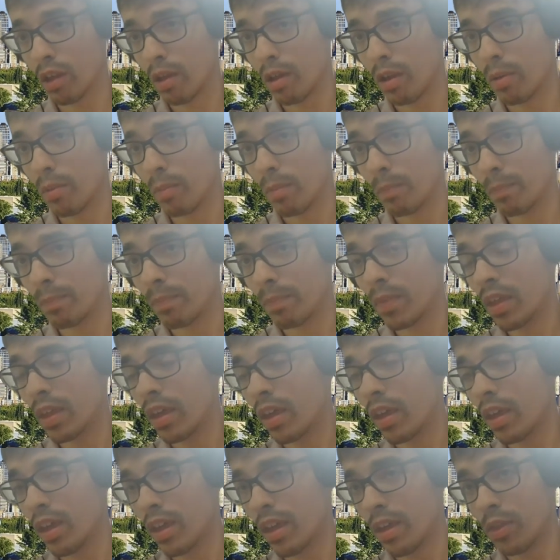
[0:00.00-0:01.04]

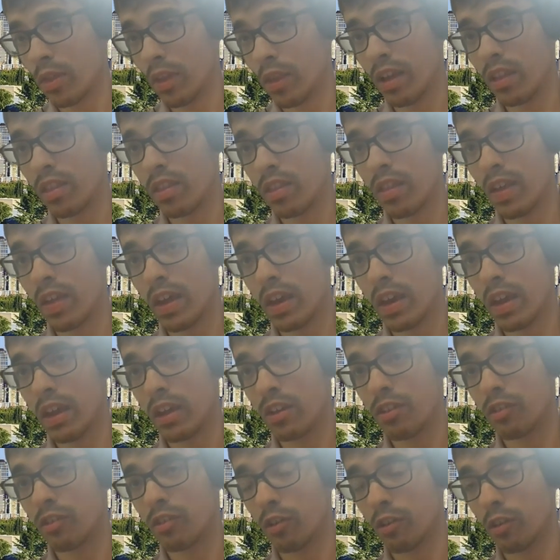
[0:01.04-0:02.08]
things of that
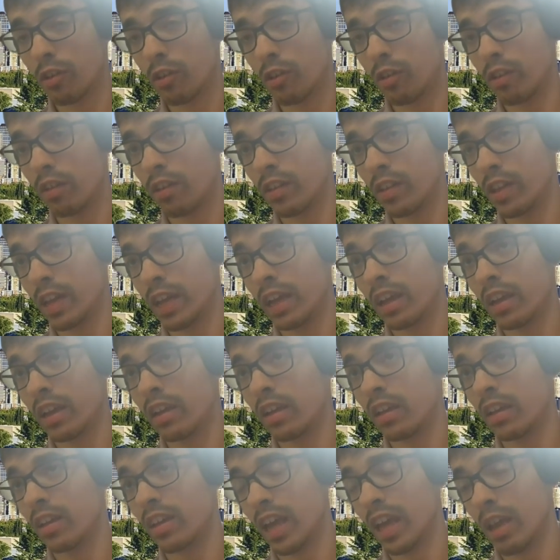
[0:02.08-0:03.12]
nature, like
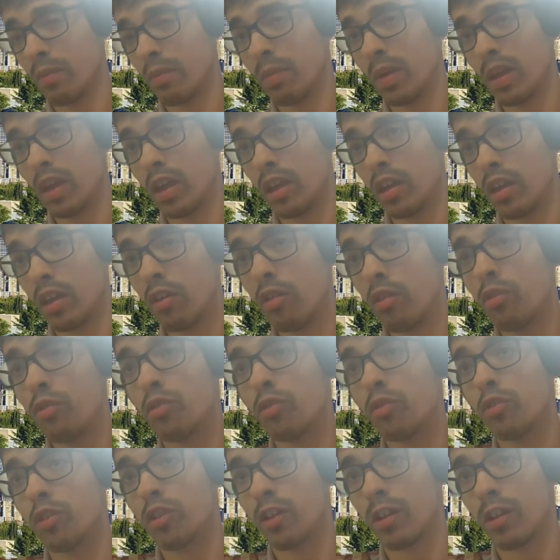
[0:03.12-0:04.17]
can be used